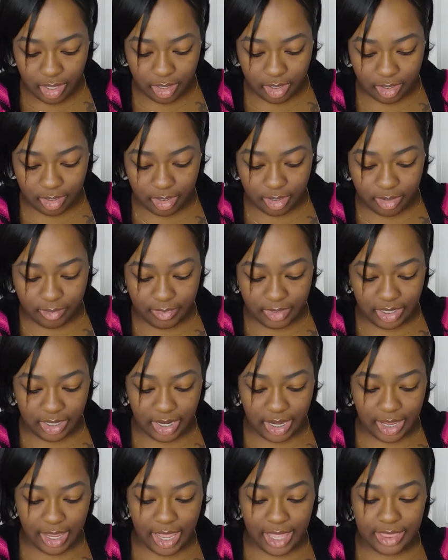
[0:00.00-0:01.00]

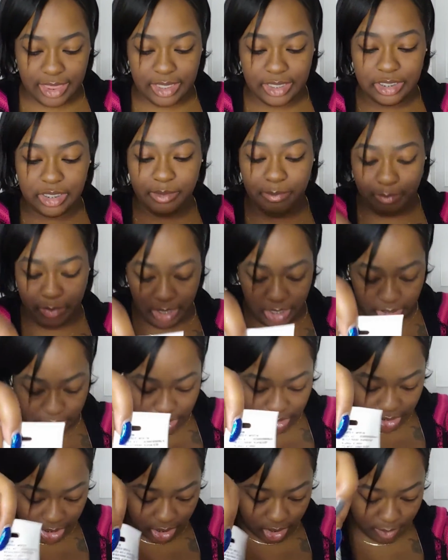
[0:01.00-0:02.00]
Then I got this
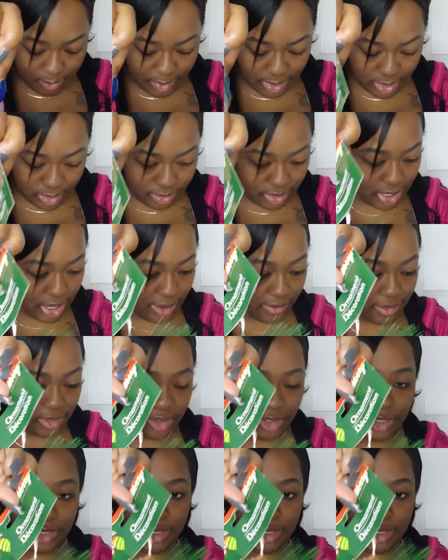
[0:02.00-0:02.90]
big jingle bell that I was